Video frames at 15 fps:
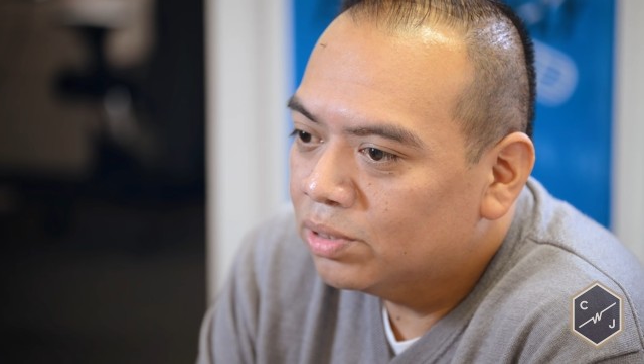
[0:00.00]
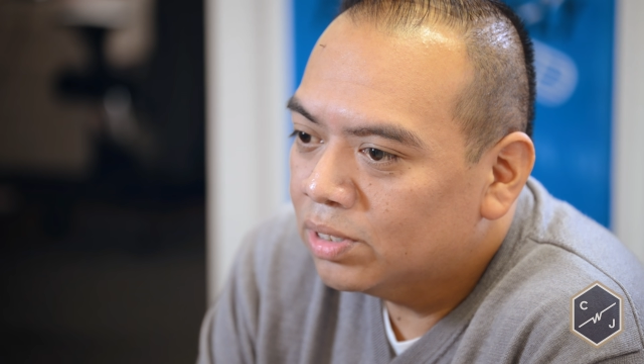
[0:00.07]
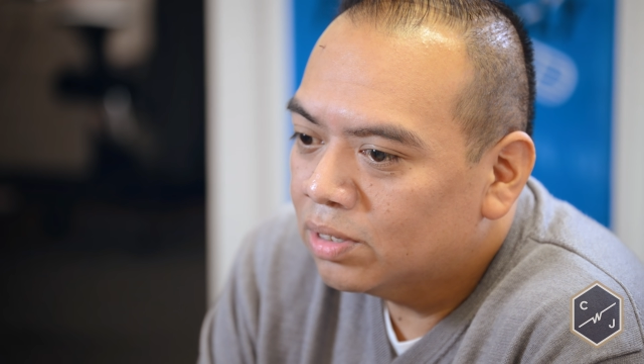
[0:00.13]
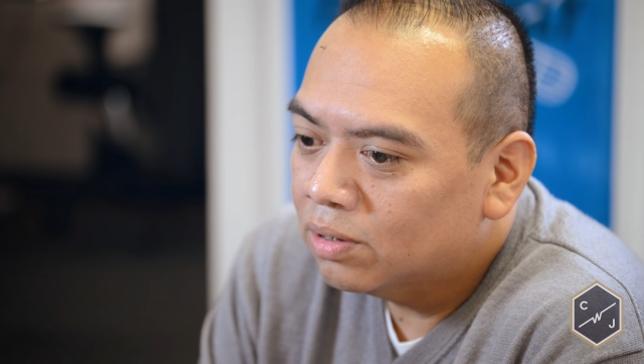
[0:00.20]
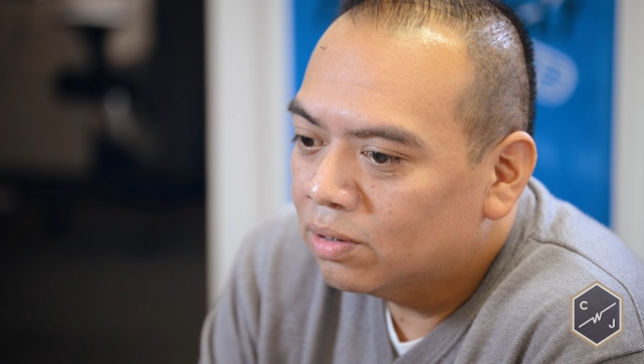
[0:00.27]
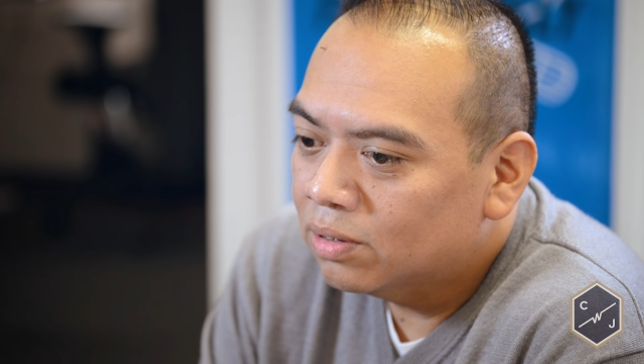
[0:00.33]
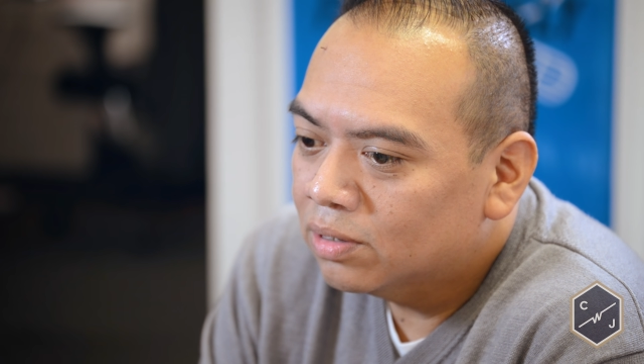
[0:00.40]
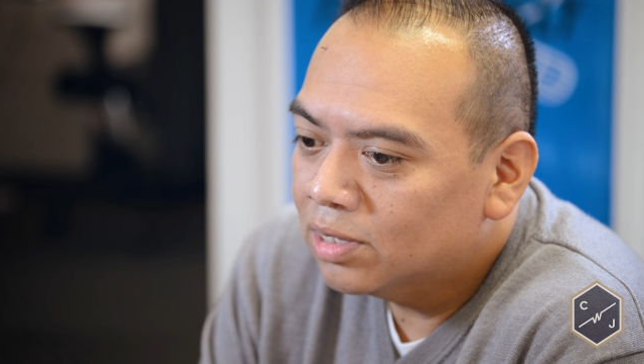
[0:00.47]
that
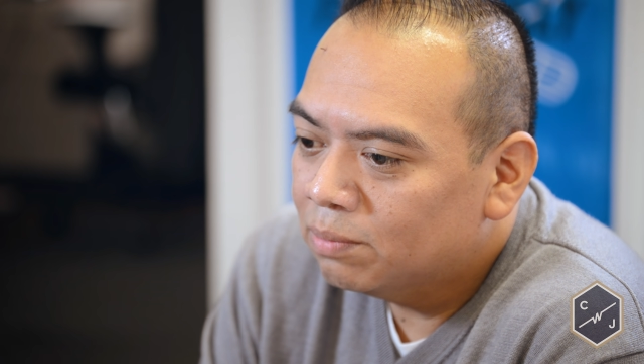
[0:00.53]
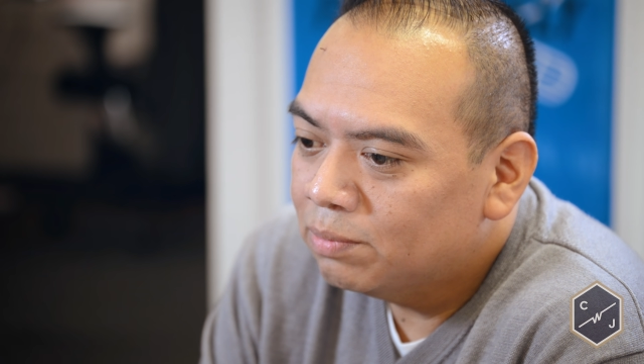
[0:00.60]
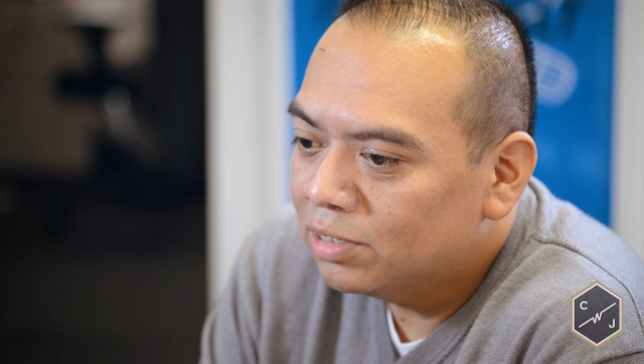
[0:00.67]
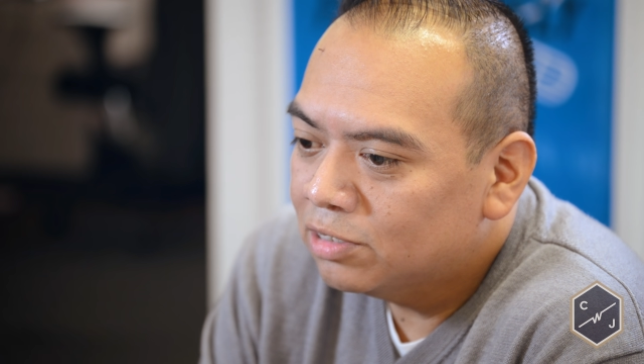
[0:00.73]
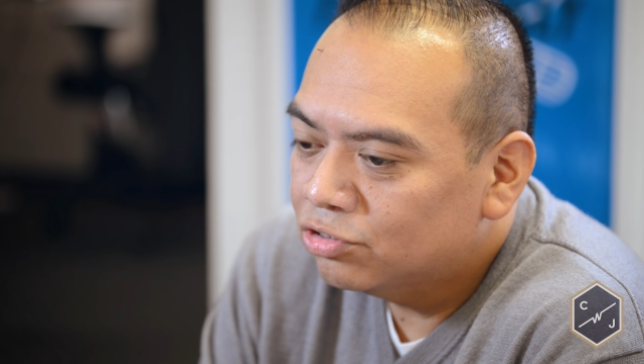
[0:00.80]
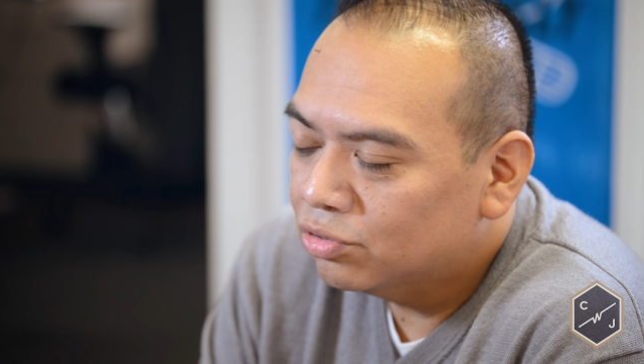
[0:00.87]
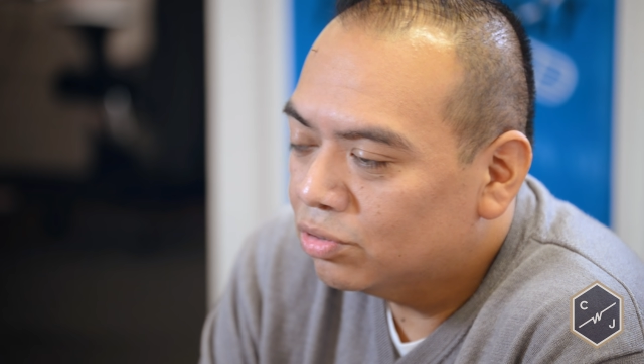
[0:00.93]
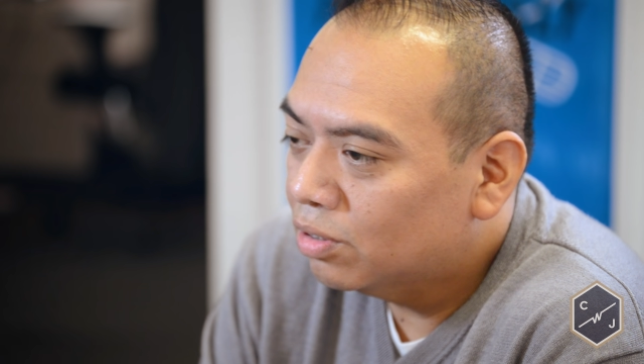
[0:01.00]
are coming
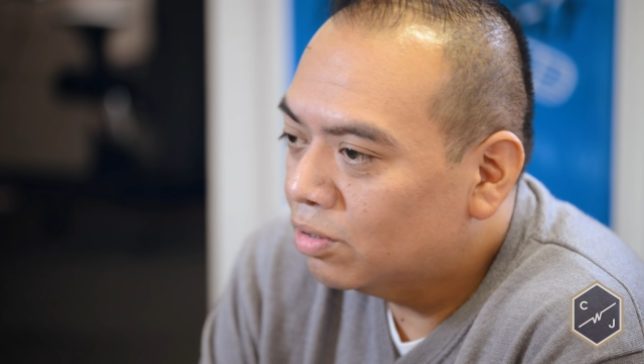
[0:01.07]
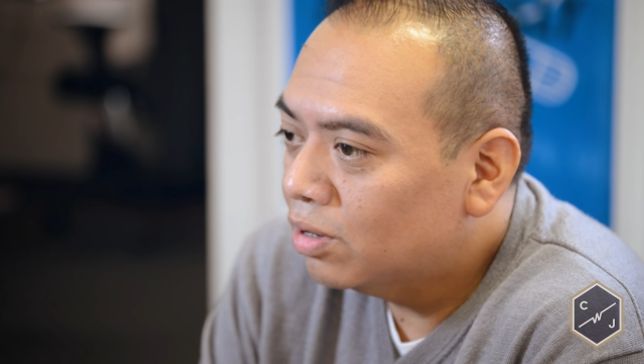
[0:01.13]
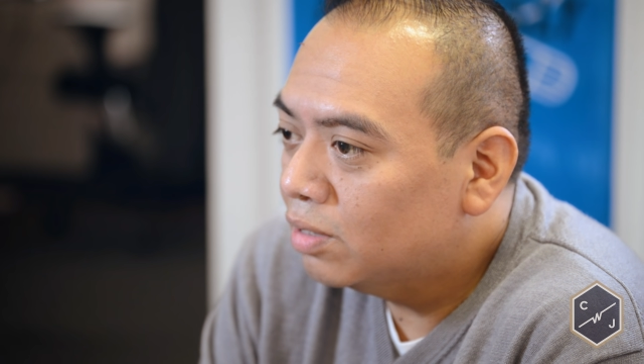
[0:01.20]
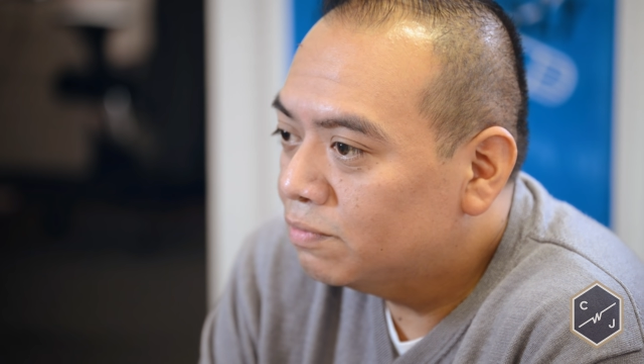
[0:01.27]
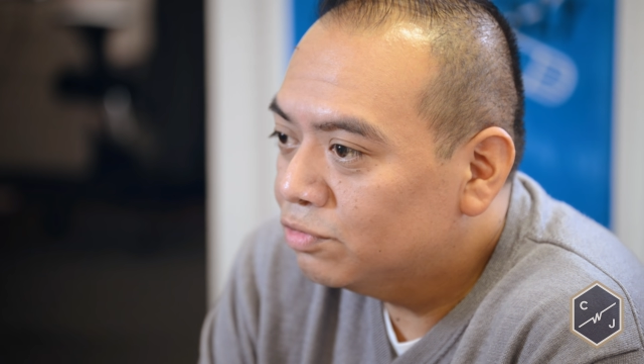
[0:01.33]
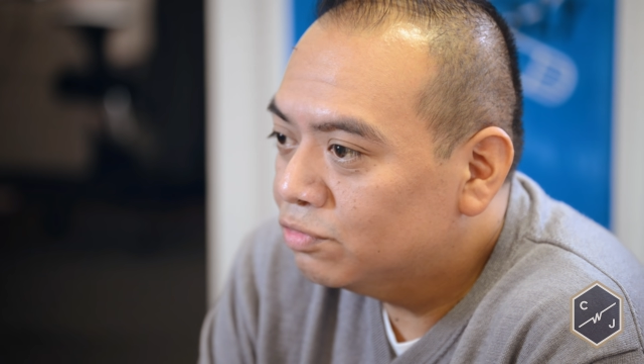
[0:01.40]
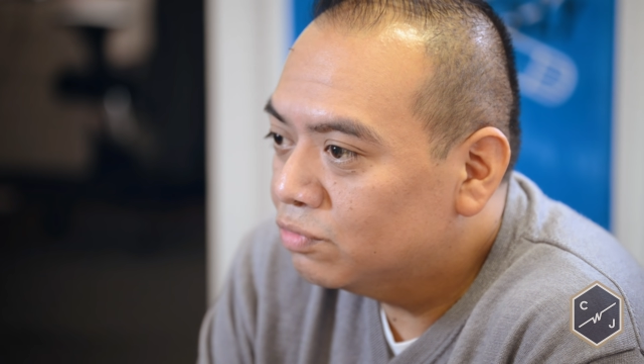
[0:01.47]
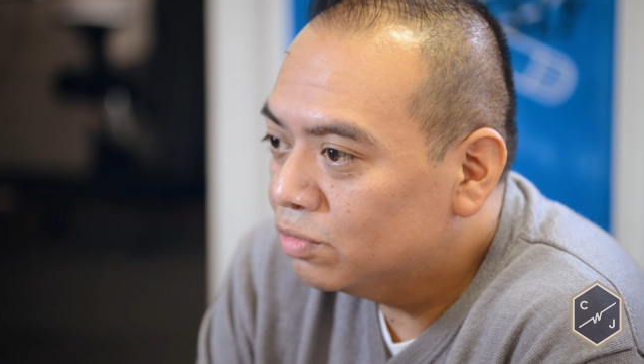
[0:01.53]
into our
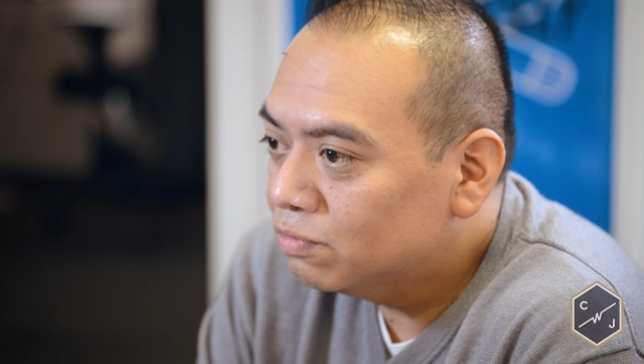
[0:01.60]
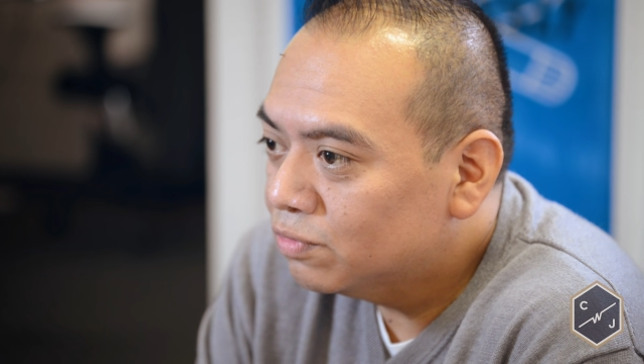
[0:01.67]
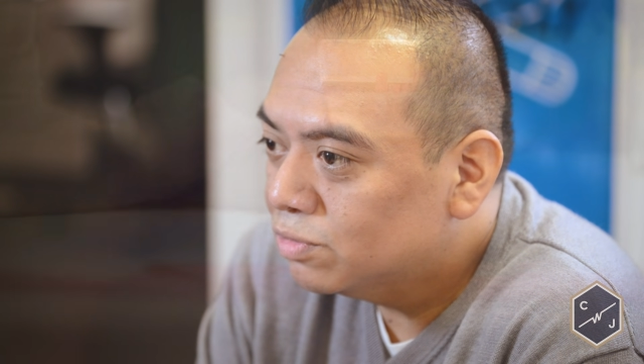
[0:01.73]
office for the